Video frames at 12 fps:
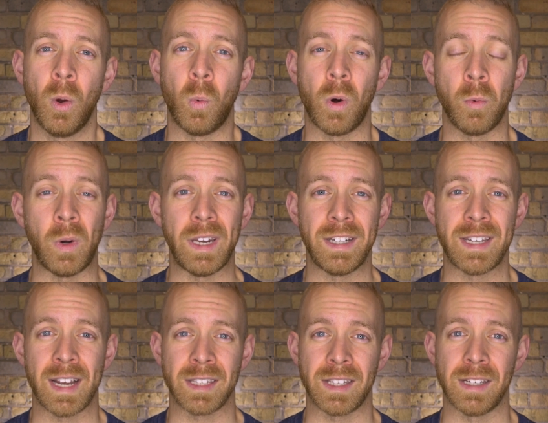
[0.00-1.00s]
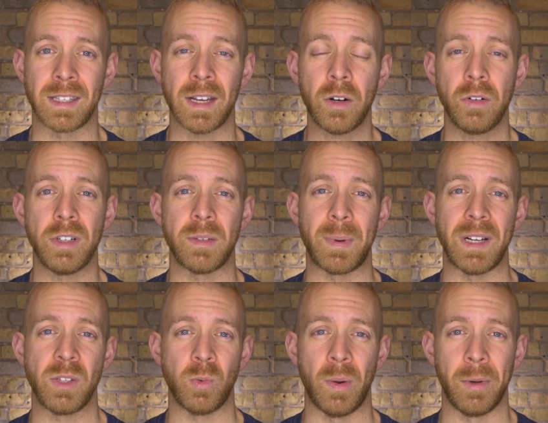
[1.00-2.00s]
One way to test this out is by
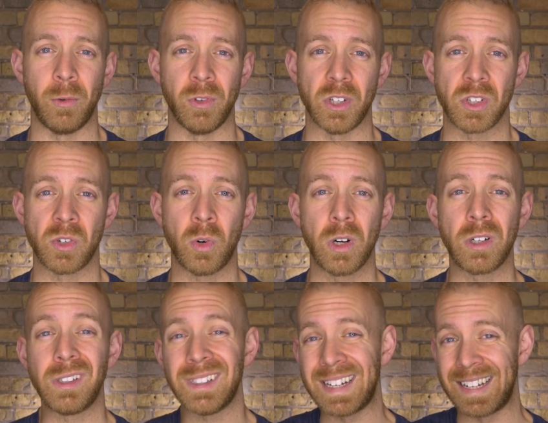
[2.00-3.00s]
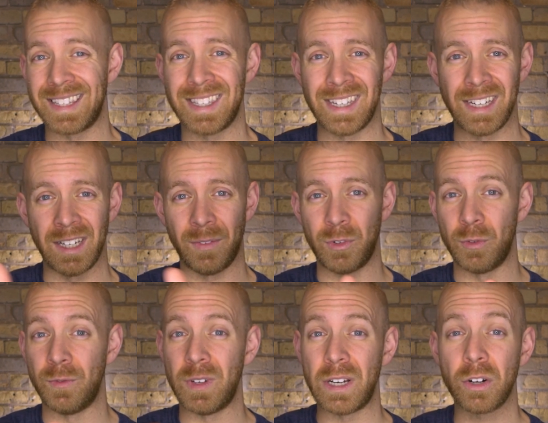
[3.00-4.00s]
swimming with a snorkel and seeing if you
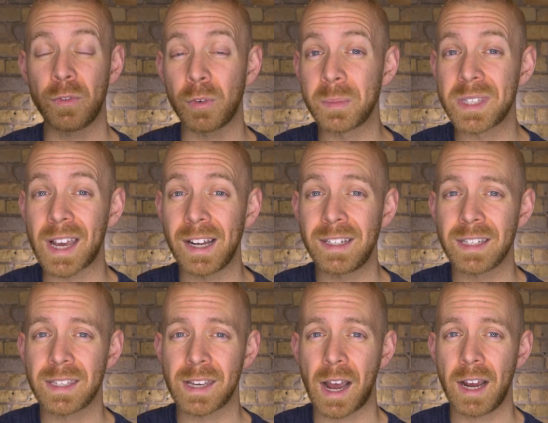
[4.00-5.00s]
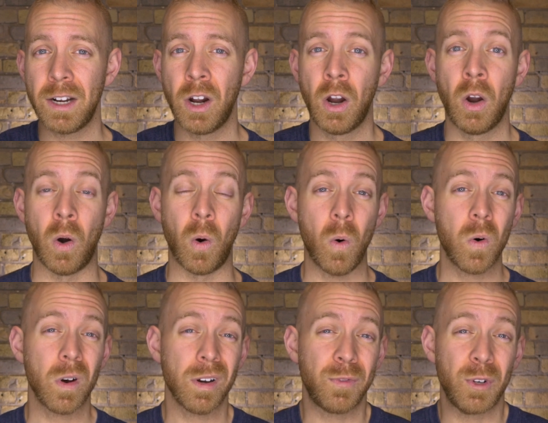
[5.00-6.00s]
veer from side to side,
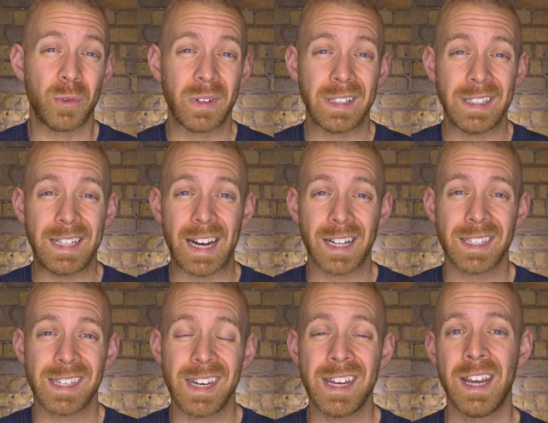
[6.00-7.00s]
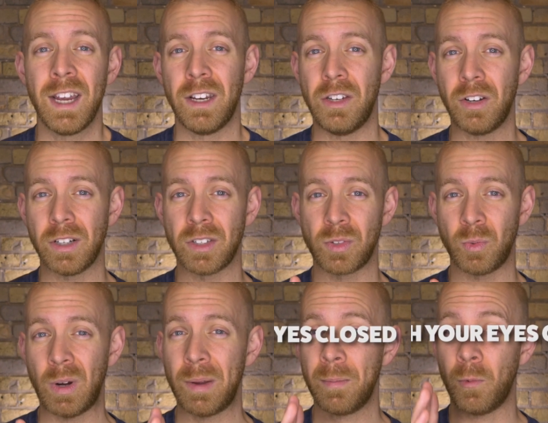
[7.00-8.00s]
or if you're really gutsy, you can
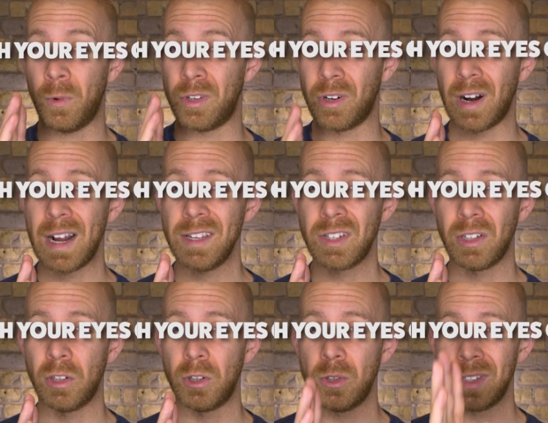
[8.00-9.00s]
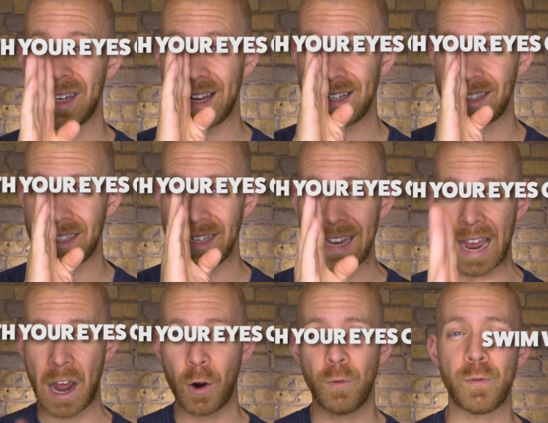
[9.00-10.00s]
swim with your eyes closed and see
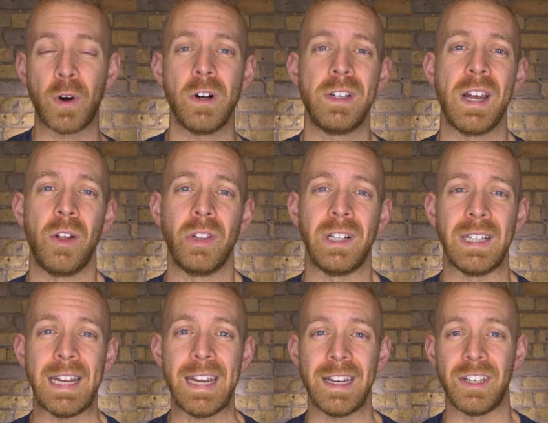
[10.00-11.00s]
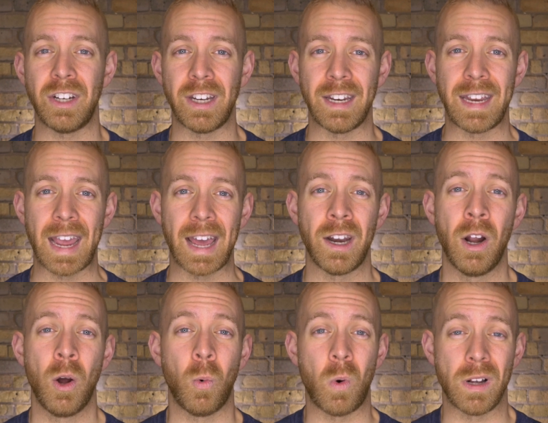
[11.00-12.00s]
how far down the lane you can get
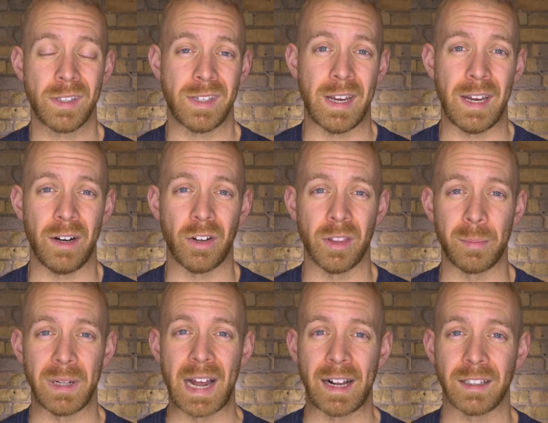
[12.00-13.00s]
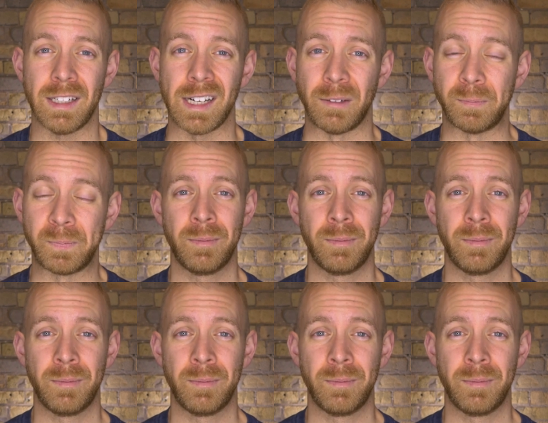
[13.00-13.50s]
while staying on the black line.